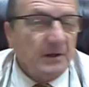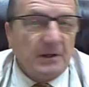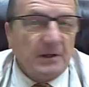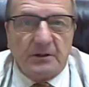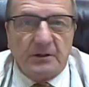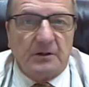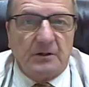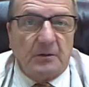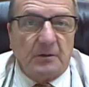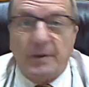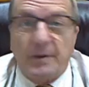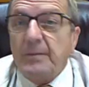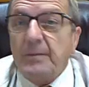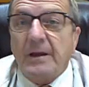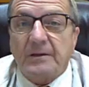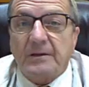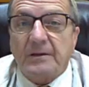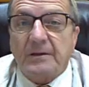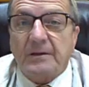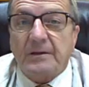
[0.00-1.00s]
Maybe I
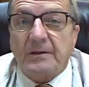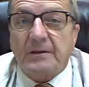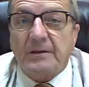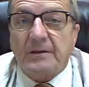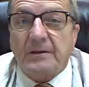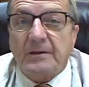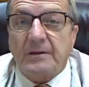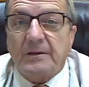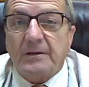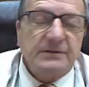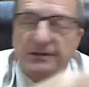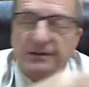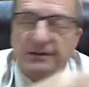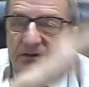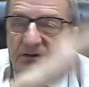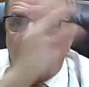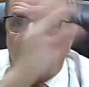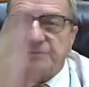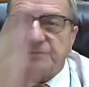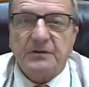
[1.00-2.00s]
could make an oven that
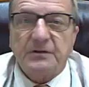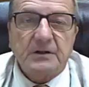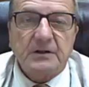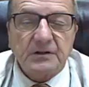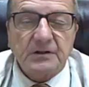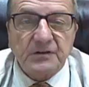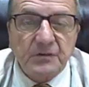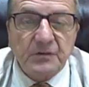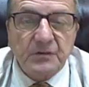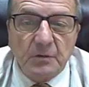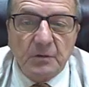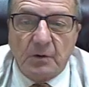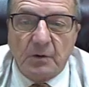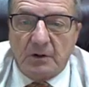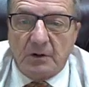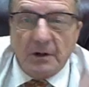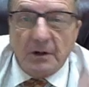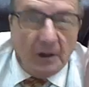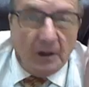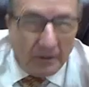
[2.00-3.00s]
sells to the consumer.
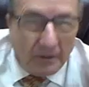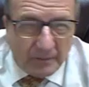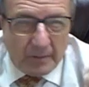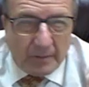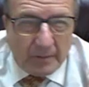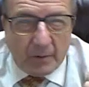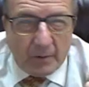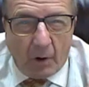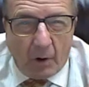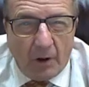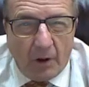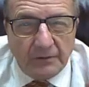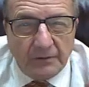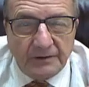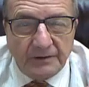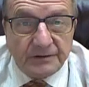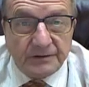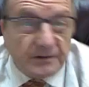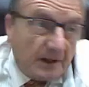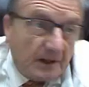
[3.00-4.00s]
Remember all
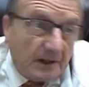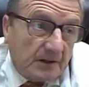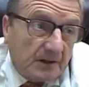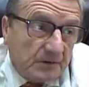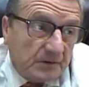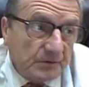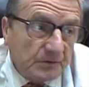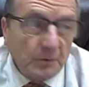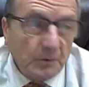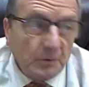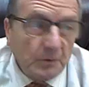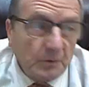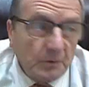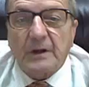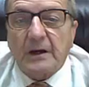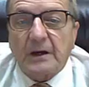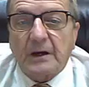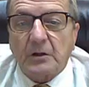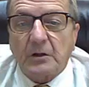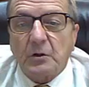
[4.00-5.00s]
this, because a lot of consumers do a
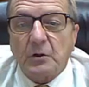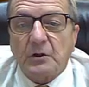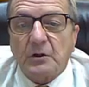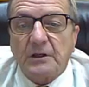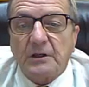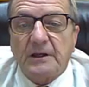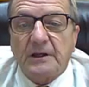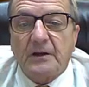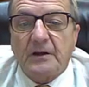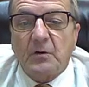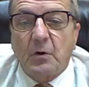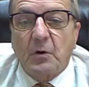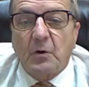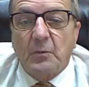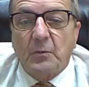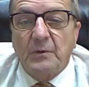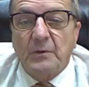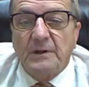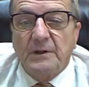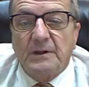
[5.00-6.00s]
lot of cooking at home.
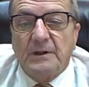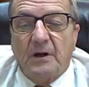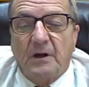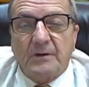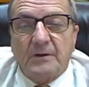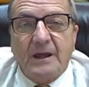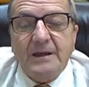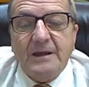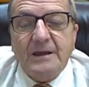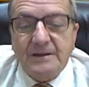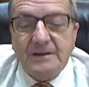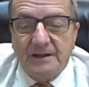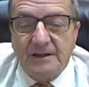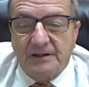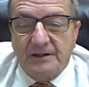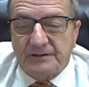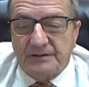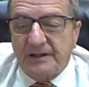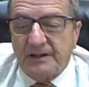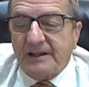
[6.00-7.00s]
Okay? Does that